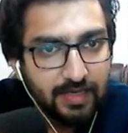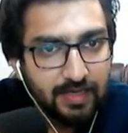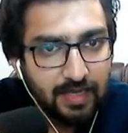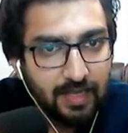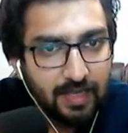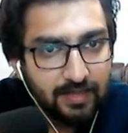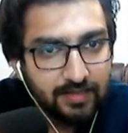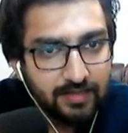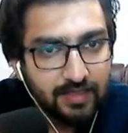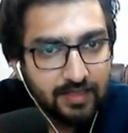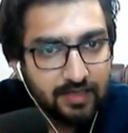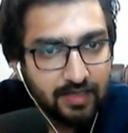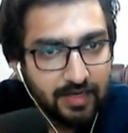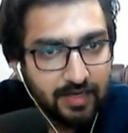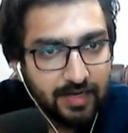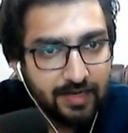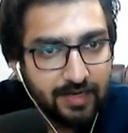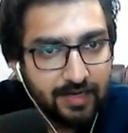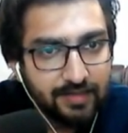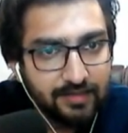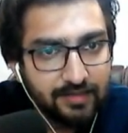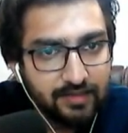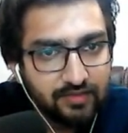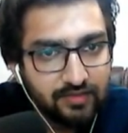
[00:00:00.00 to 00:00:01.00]
And then
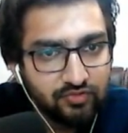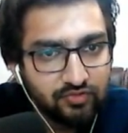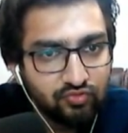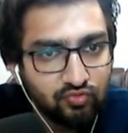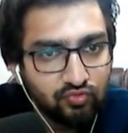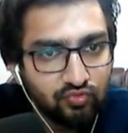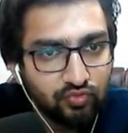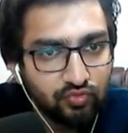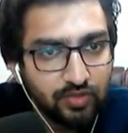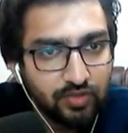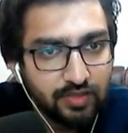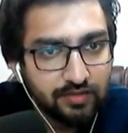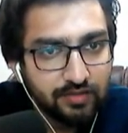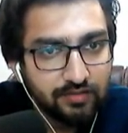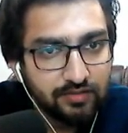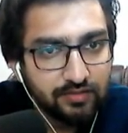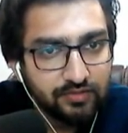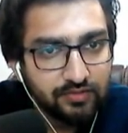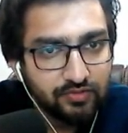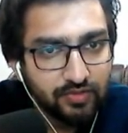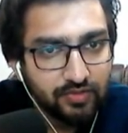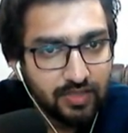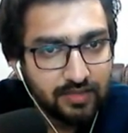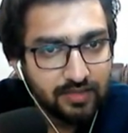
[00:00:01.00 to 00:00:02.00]
add these two together.
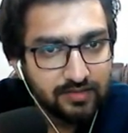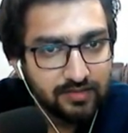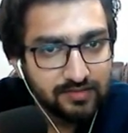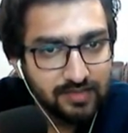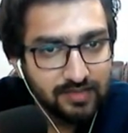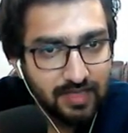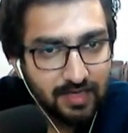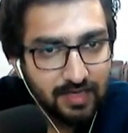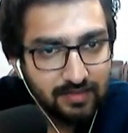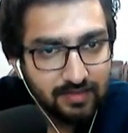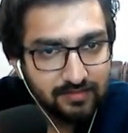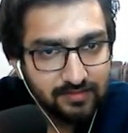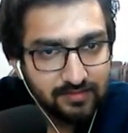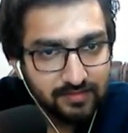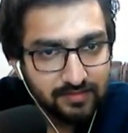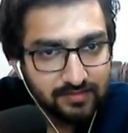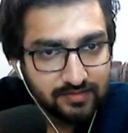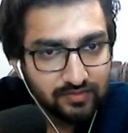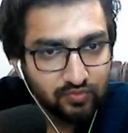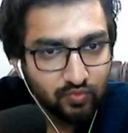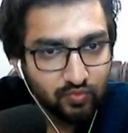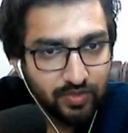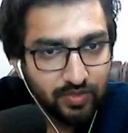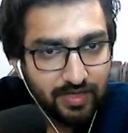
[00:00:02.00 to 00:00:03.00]
So that is X, this
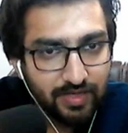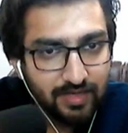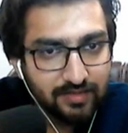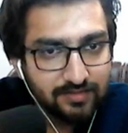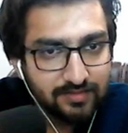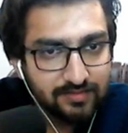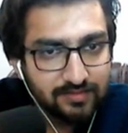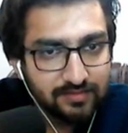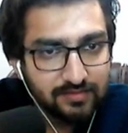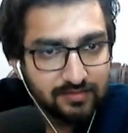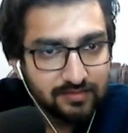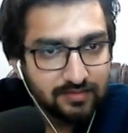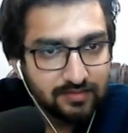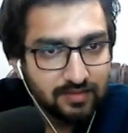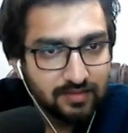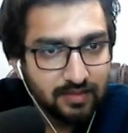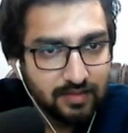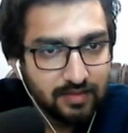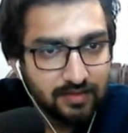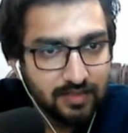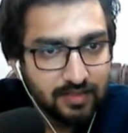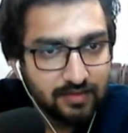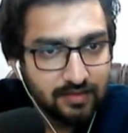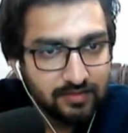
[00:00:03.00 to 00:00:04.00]
is 1X,
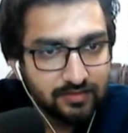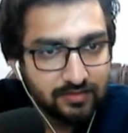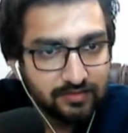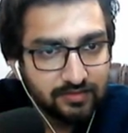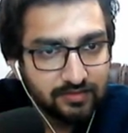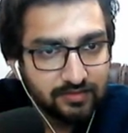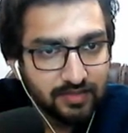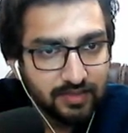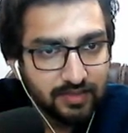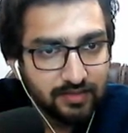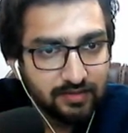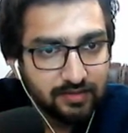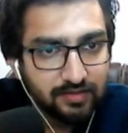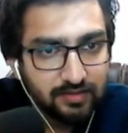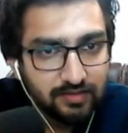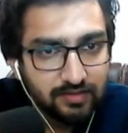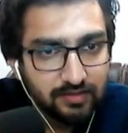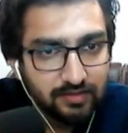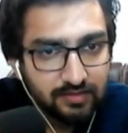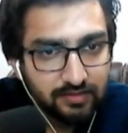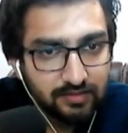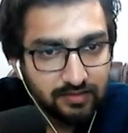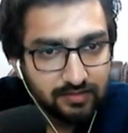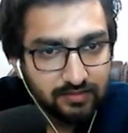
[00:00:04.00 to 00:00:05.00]
and that is like,
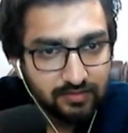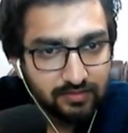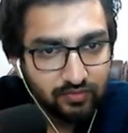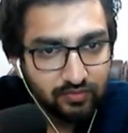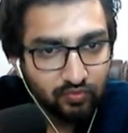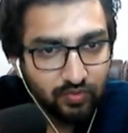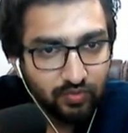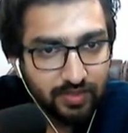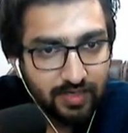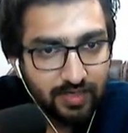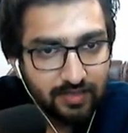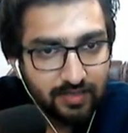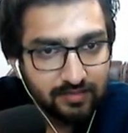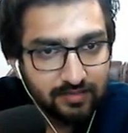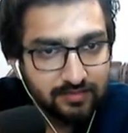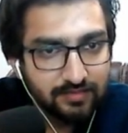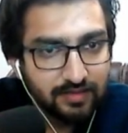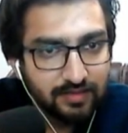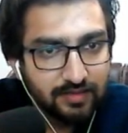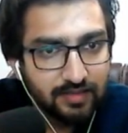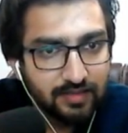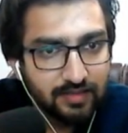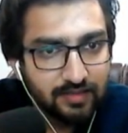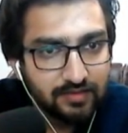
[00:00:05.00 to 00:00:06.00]
this is 1X,
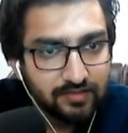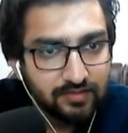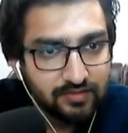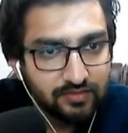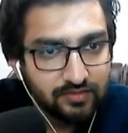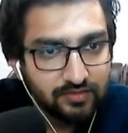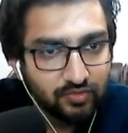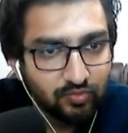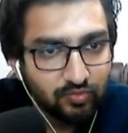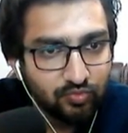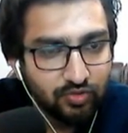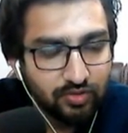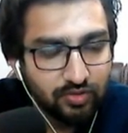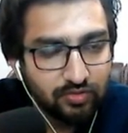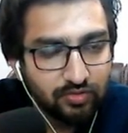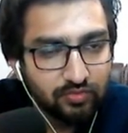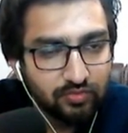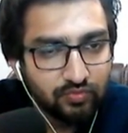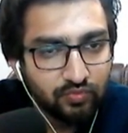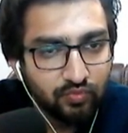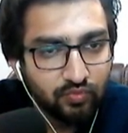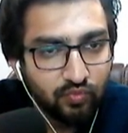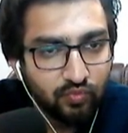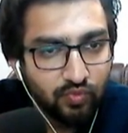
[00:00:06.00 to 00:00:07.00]
and that is
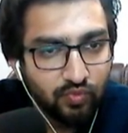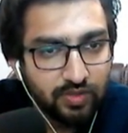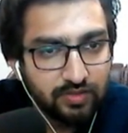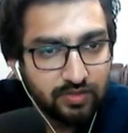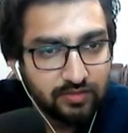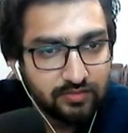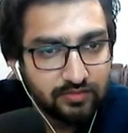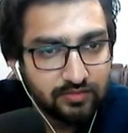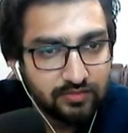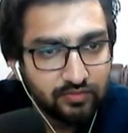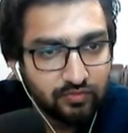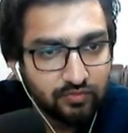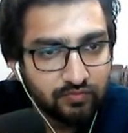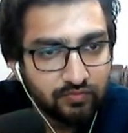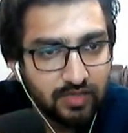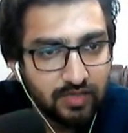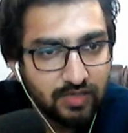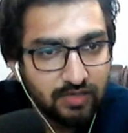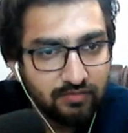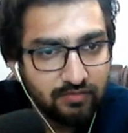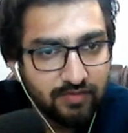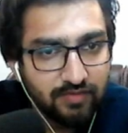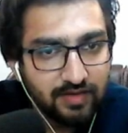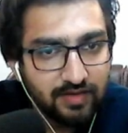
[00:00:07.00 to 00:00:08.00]

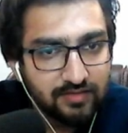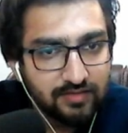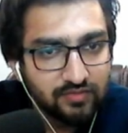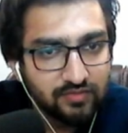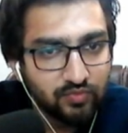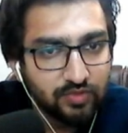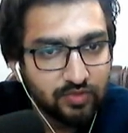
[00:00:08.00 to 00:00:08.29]
0.105X.